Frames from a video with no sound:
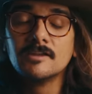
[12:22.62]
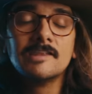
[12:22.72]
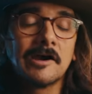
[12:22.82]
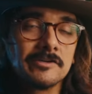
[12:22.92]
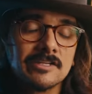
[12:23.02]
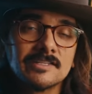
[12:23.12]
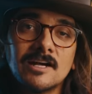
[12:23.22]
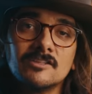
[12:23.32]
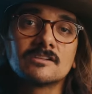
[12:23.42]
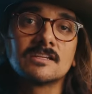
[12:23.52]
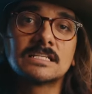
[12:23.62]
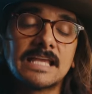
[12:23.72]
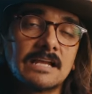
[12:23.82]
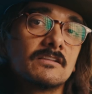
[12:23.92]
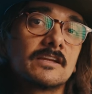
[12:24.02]
No, it does not look
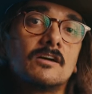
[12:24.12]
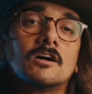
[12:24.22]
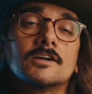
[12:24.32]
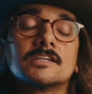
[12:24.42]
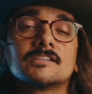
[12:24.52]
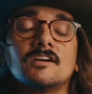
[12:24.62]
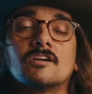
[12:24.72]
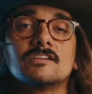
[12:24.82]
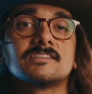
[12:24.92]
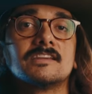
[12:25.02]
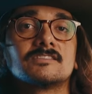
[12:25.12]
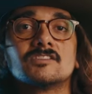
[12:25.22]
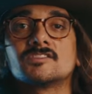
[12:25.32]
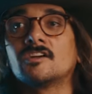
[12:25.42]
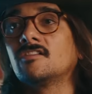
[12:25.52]
exactly like ARRI because the ARRI
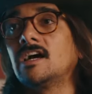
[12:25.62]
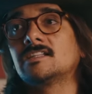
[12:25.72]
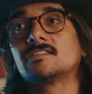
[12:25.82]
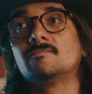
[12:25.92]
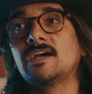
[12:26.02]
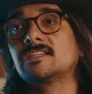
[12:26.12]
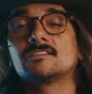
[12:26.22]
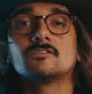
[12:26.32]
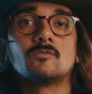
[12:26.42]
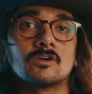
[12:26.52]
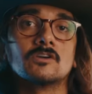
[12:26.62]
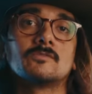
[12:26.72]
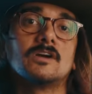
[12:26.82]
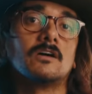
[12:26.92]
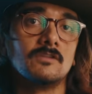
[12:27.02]
sensors are like the best in the world.
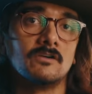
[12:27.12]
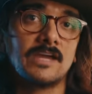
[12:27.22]
We all know